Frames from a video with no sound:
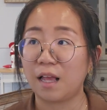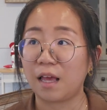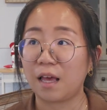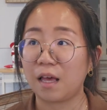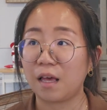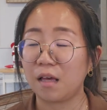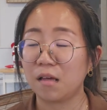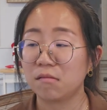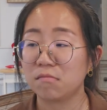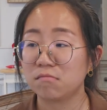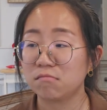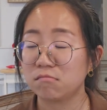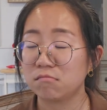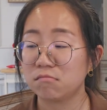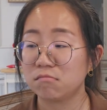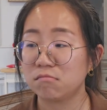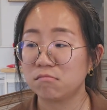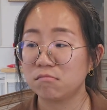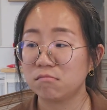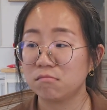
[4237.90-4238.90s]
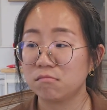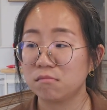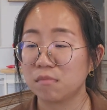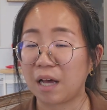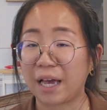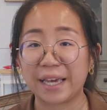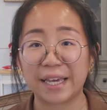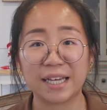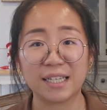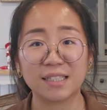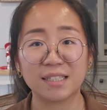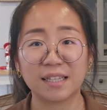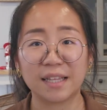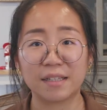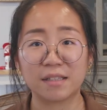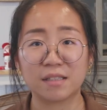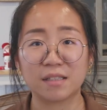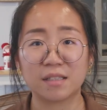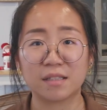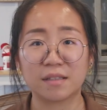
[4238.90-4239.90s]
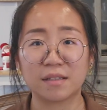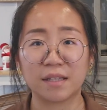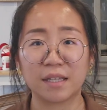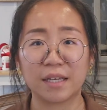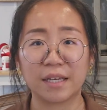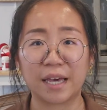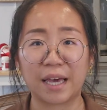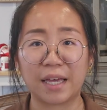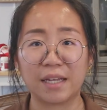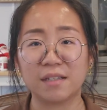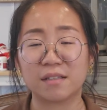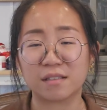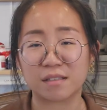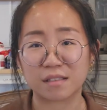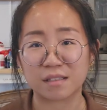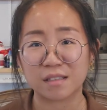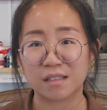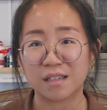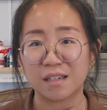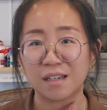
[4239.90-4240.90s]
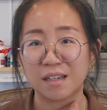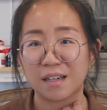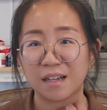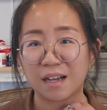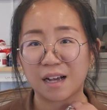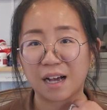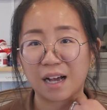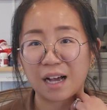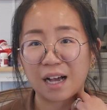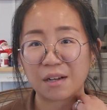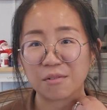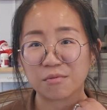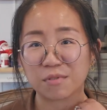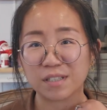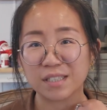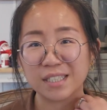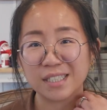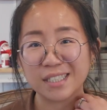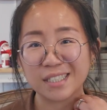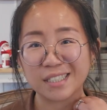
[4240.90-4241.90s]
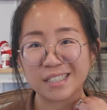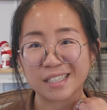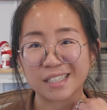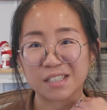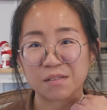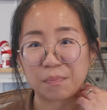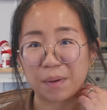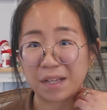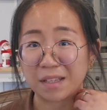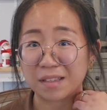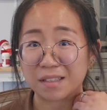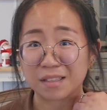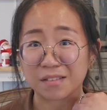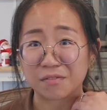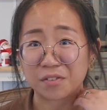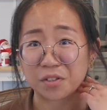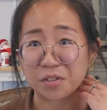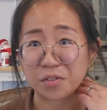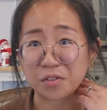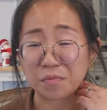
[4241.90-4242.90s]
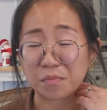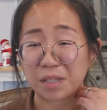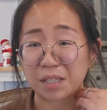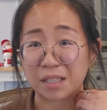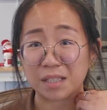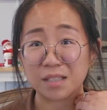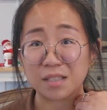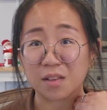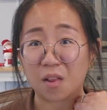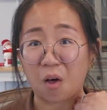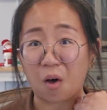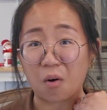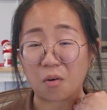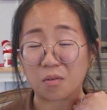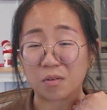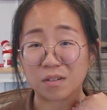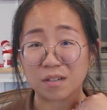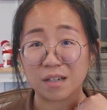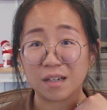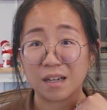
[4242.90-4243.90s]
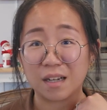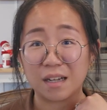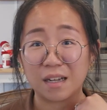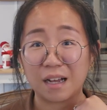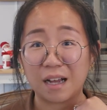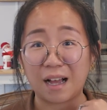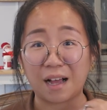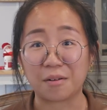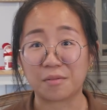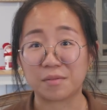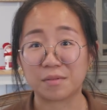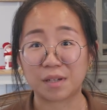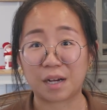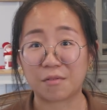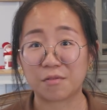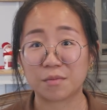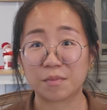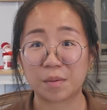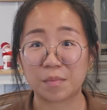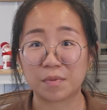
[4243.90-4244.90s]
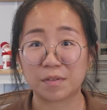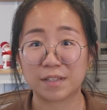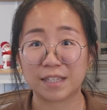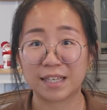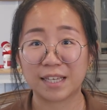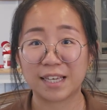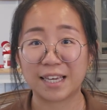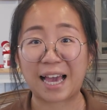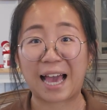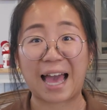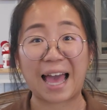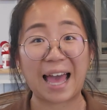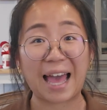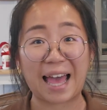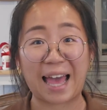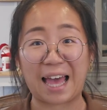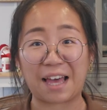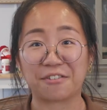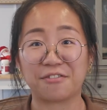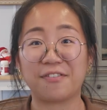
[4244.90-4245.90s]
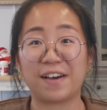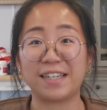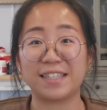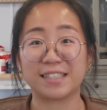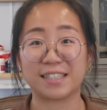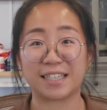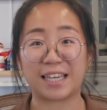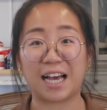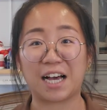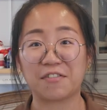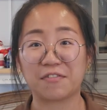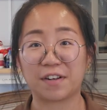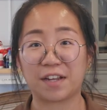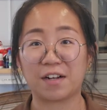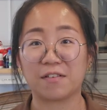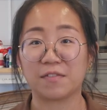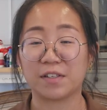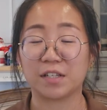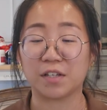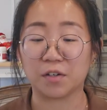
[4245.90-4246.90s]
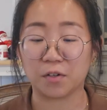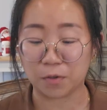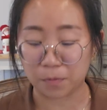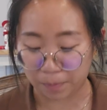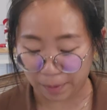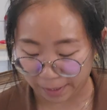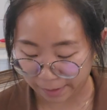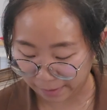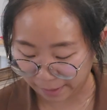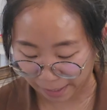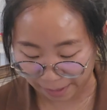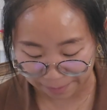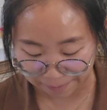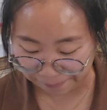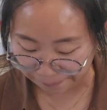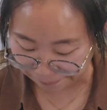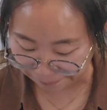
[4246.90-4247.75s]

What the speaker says: I guess that's the end. I really didn't expect this video to be this long. I remember thinking, finally, half-an-hour video, but nah.